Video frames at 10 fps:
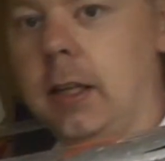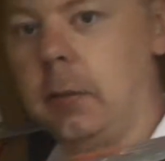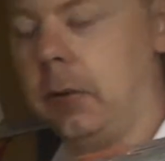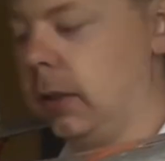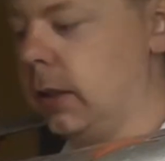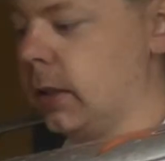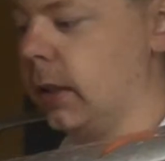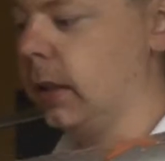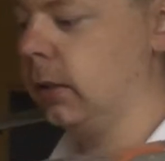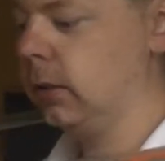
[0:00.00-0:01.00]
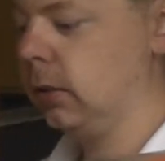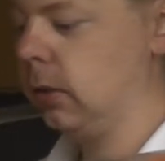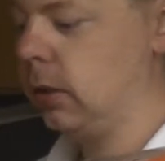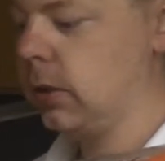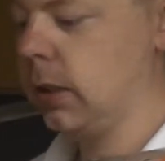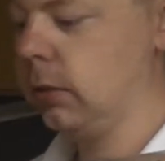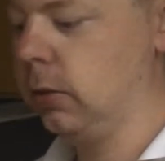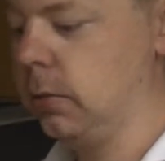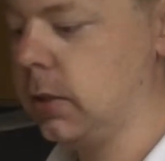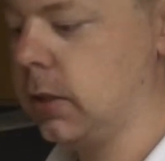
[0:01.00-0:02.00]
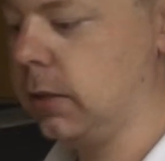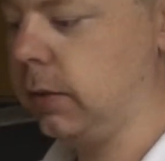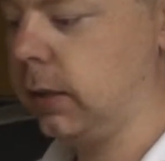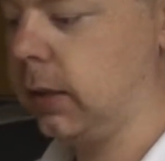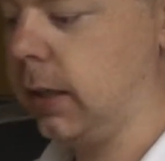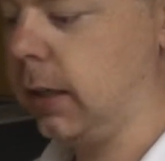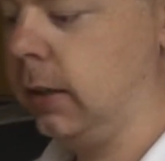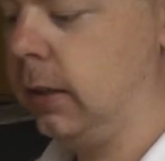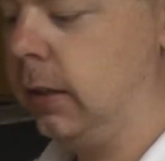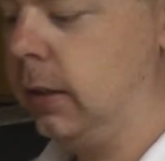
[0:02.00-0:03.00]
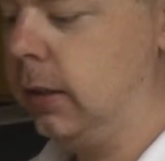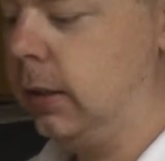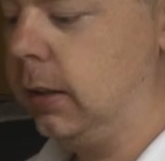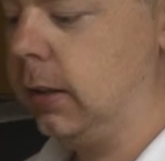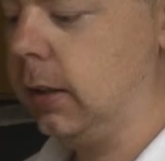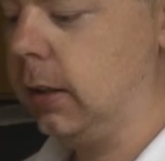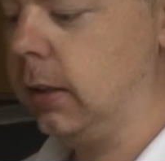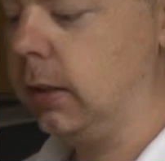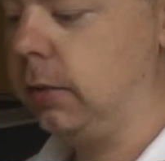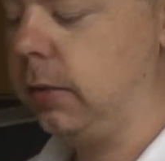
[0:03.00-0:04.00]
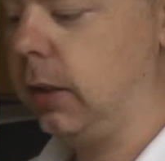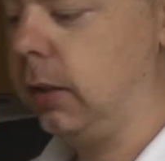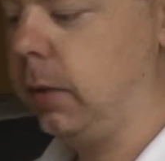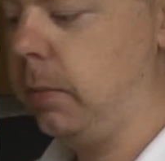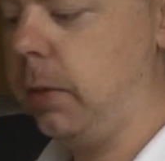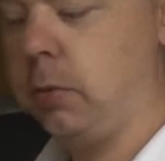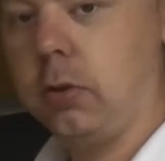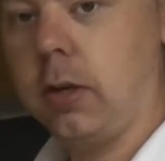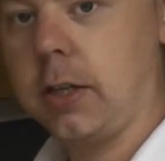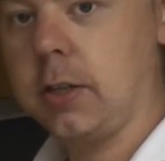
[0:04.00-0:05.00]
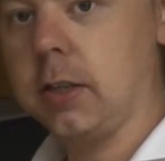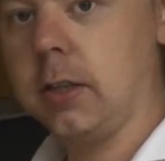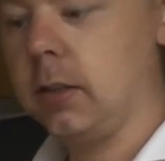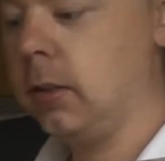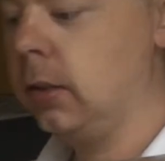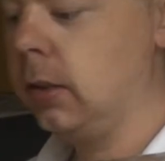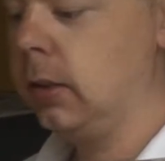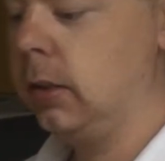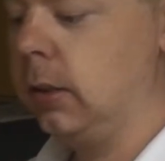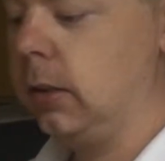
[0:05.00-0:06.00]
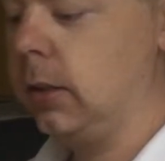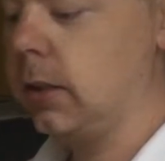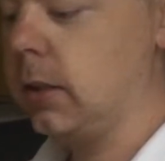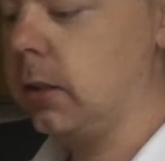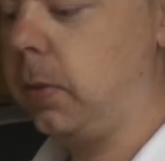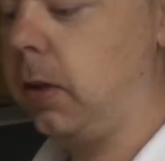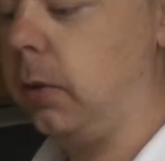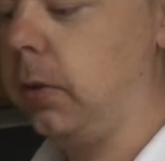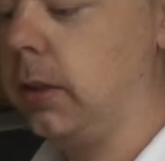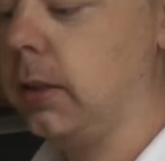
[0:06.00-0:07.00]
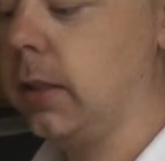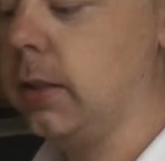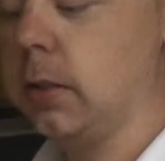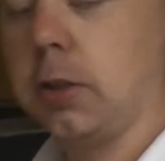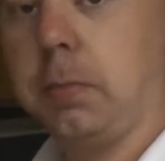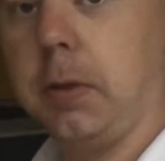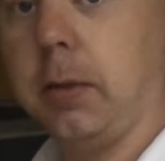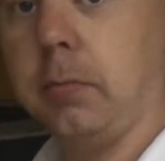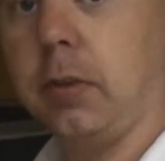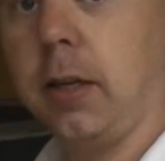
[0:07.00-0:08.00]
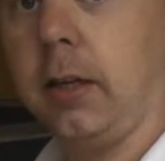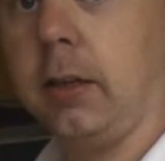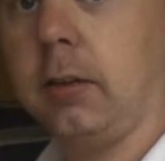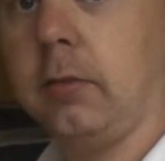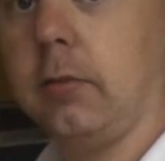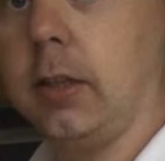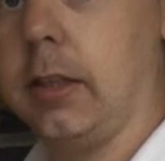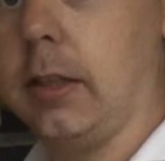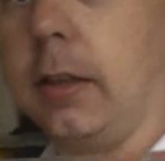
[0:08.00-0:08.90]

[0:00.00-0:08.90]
on the internet, RC groups and stuff like that, you find that when people crash these, this is the part where it tends to split and break, right here.